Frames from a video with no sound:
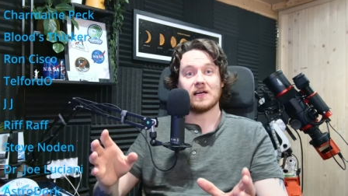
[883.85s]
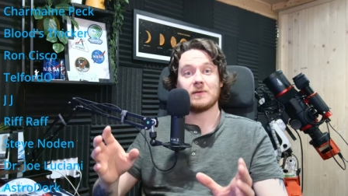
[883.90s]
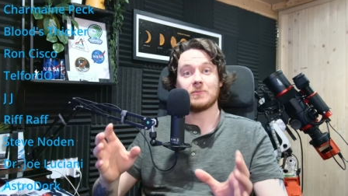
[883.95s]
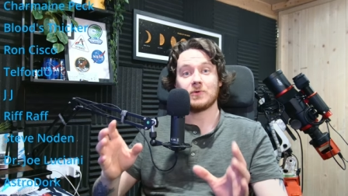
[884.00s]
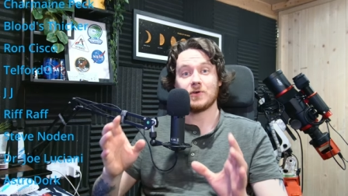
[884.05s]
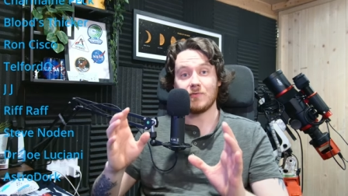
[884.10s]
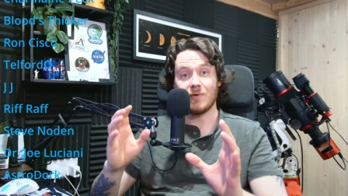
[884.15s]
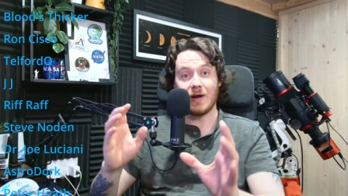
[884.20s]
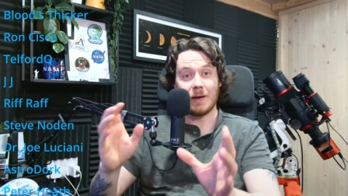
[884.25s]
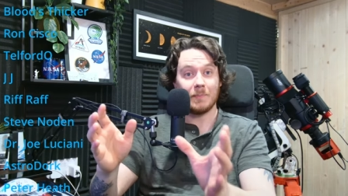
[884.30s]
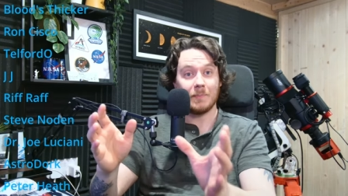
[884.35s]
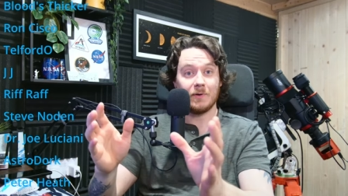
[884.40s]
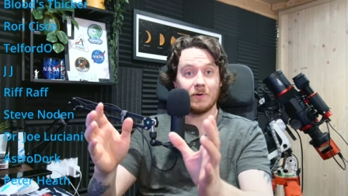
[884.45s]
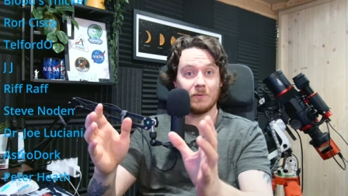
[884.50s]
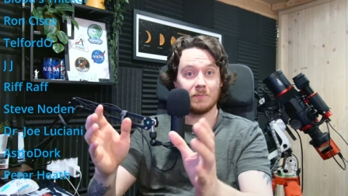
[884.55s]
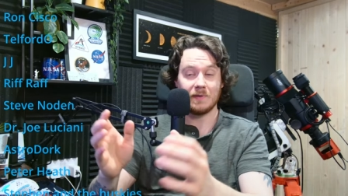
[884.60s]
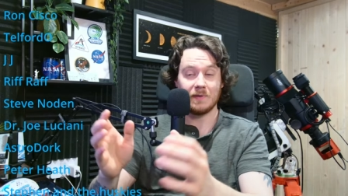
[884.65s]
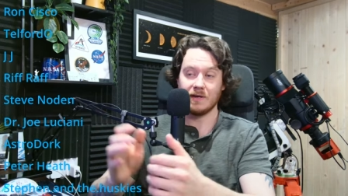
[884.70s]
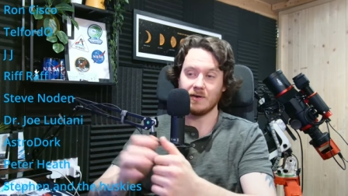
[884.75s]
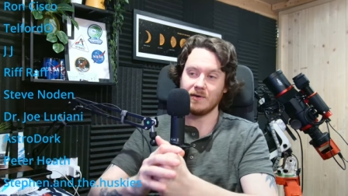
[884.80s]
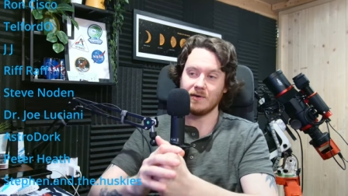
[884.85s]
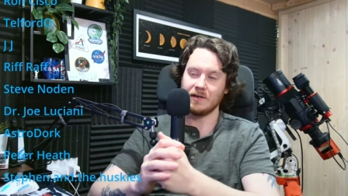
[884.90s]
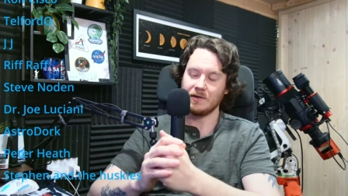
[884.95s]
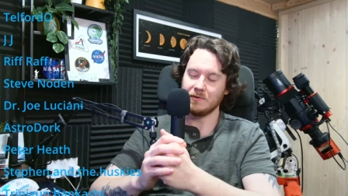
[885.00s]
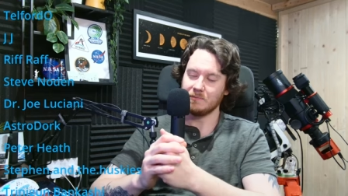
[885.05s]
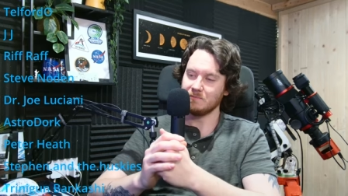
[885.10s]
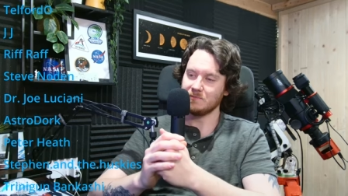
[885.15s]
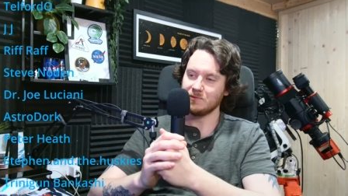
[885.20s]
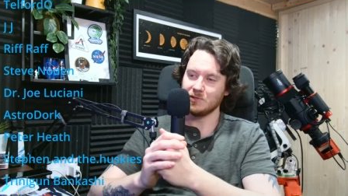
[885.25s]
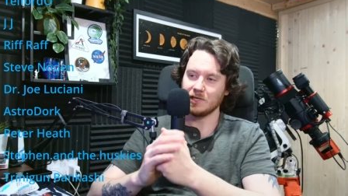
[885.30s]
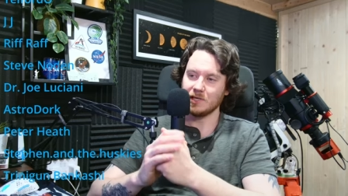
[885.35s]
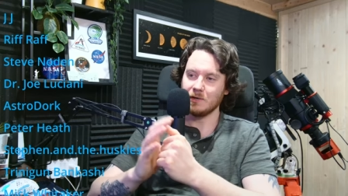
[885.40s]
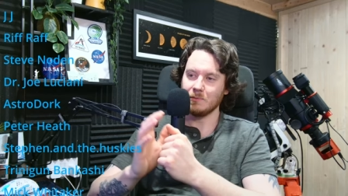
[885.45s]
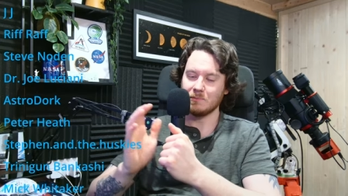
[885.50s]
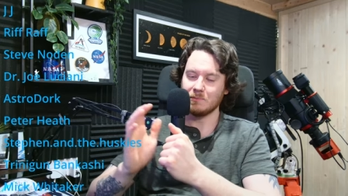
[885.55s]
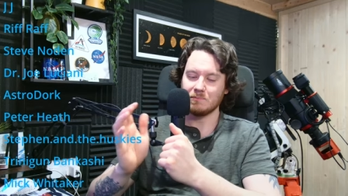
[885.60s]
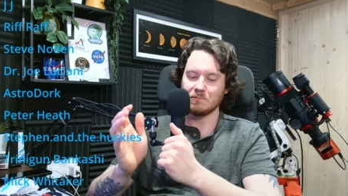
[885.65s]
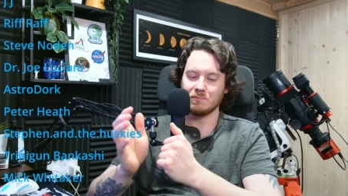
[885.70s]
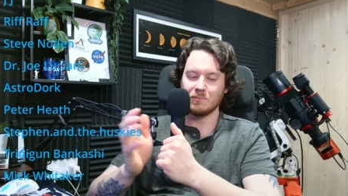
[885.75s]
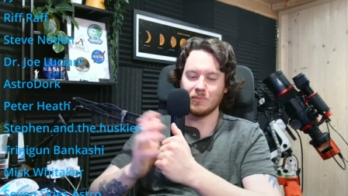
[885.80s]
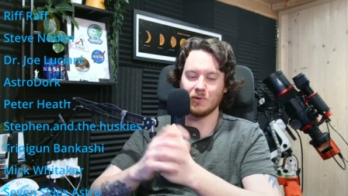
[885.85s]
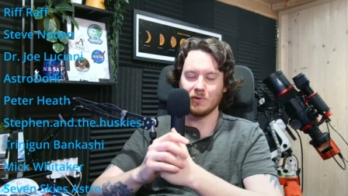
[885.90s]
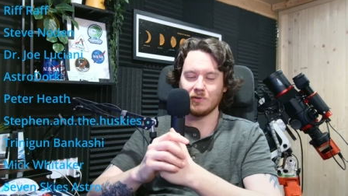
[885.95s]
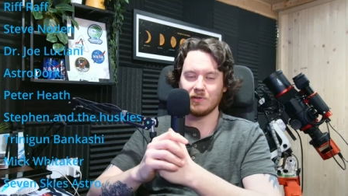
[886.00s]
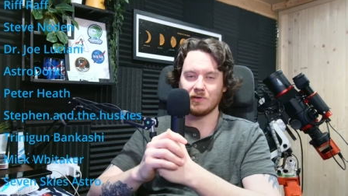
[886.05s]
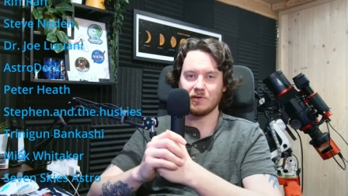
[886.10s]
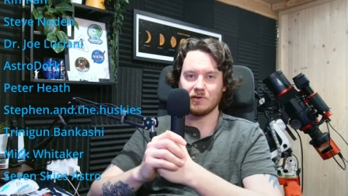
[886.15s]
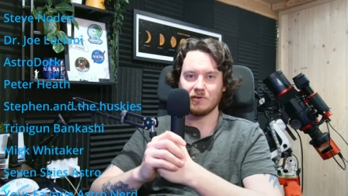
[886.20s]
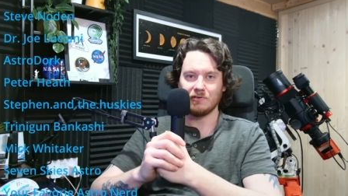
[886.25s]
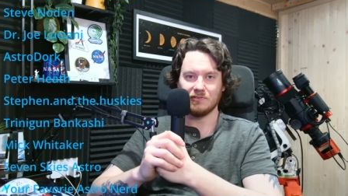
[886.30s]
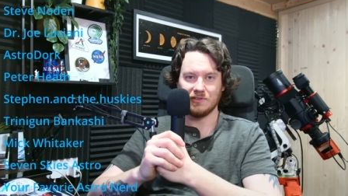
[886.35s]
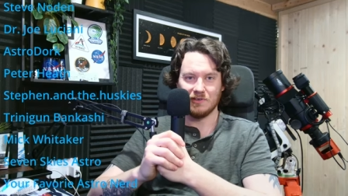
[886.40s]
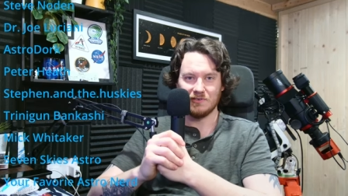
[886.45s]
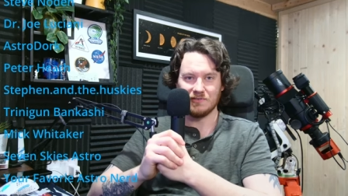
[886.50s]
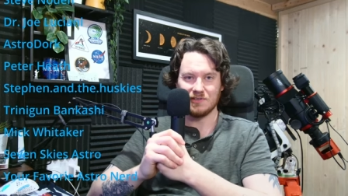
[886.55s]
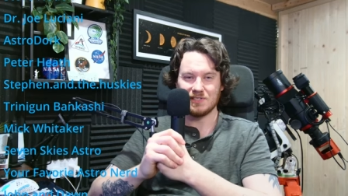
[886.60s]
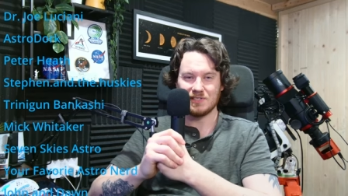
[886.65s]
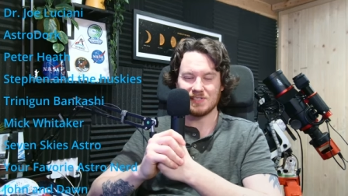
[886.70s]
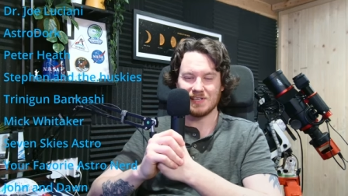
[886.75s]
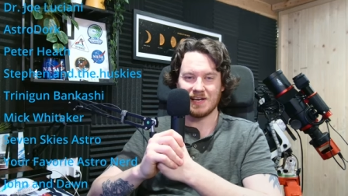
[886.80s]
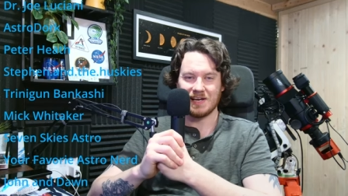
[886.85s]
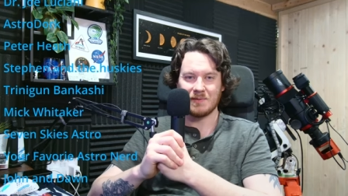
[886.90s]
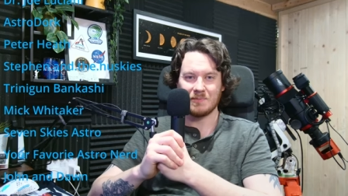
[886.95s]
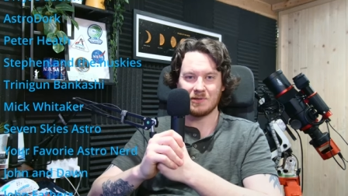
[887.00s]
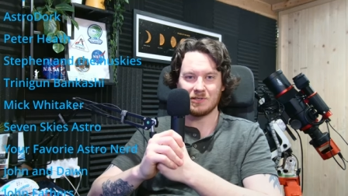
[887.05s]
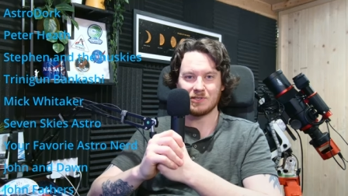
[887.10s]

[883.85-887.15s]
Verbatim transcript: I'm going to wrap it up now. I've taken up more than enough of your time.